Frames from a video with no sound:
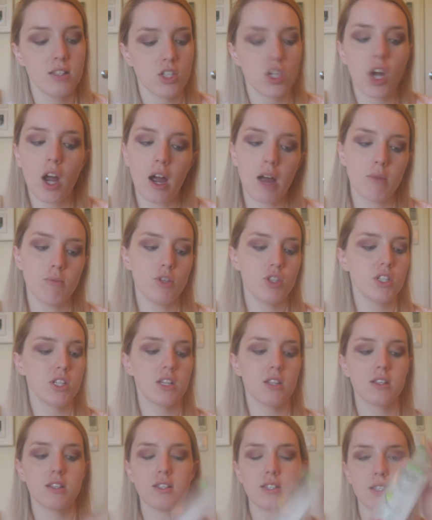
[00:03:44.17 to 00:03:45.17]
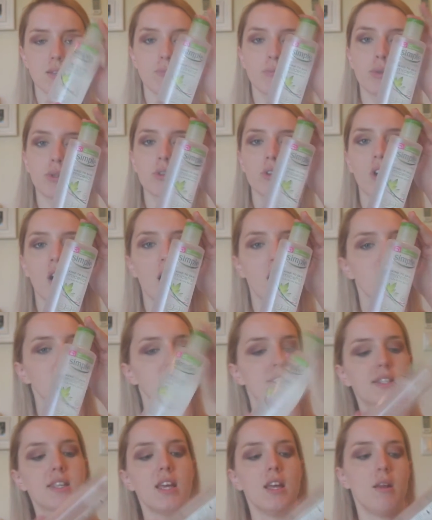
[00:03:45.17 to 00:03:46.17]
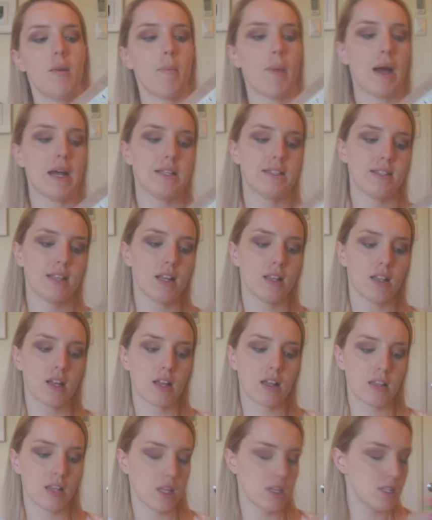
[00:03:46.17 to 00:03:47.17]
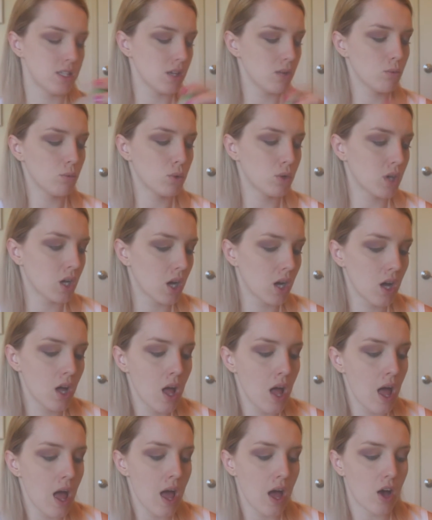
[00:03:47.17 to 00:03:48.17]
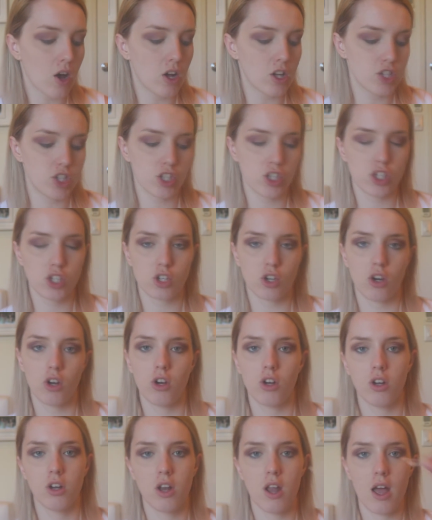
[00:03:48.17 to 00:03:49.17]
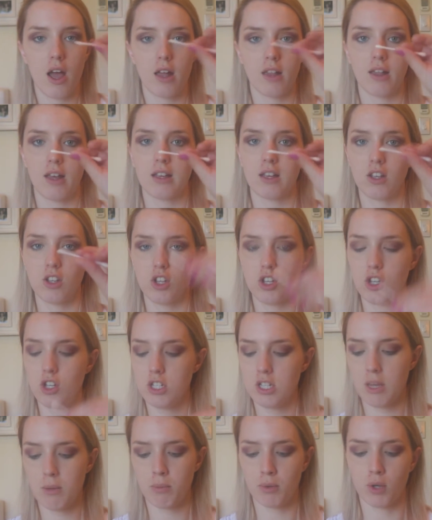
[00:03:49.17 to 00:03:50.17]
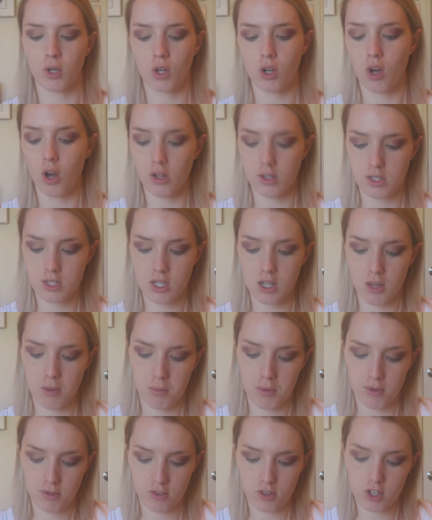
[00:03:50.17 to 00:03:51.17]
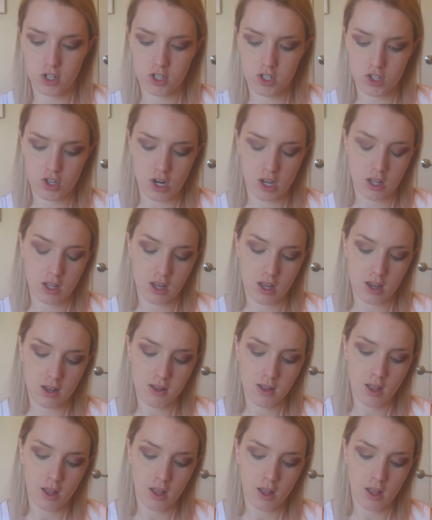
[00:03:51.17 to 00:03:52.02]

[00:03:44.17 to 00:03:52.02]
So I'm using the Simple Kind of Skin Micellar Cleansing Water just on like a Q-tip or a cotton tip if you're in Australia.